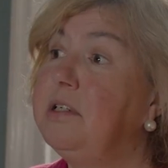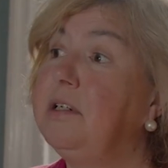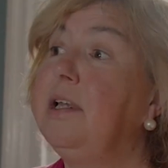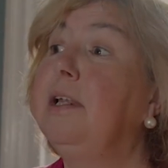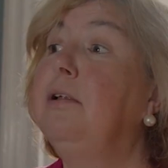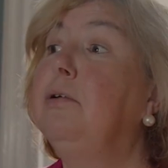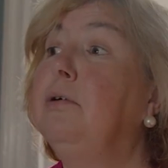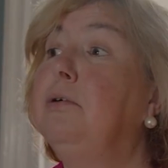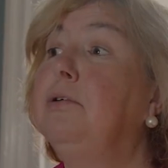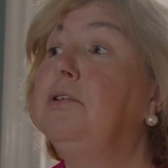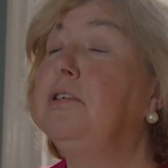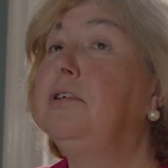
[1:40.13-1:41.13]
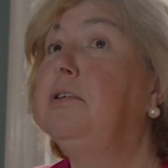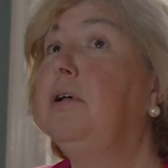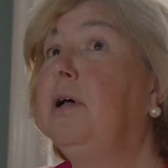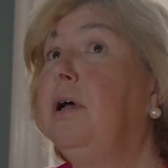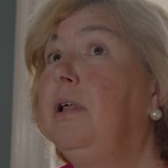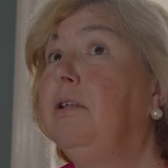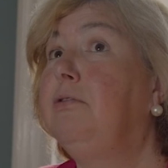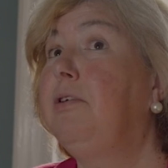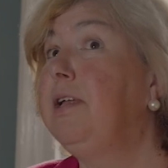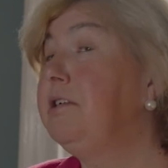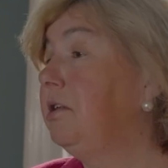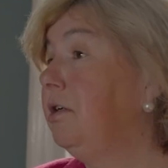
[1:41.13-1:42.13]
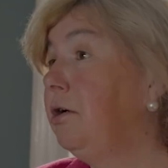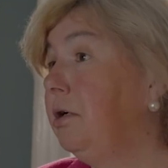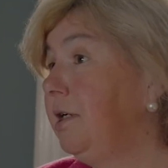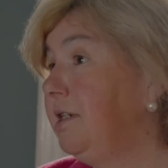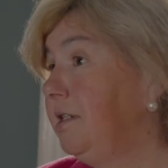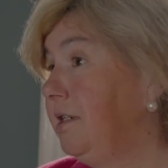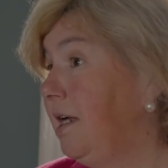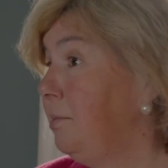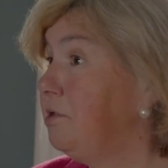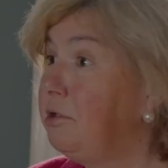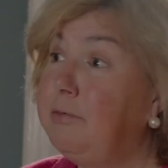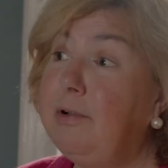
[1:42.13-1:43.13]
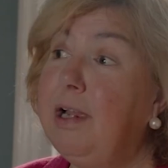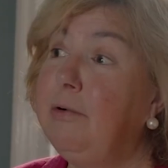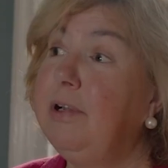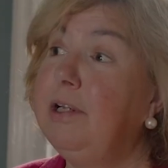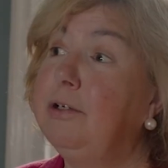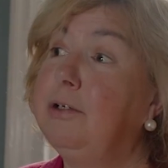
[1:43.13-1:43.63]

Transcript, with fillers: and in laws and the friends and colleagues and neighbours of our in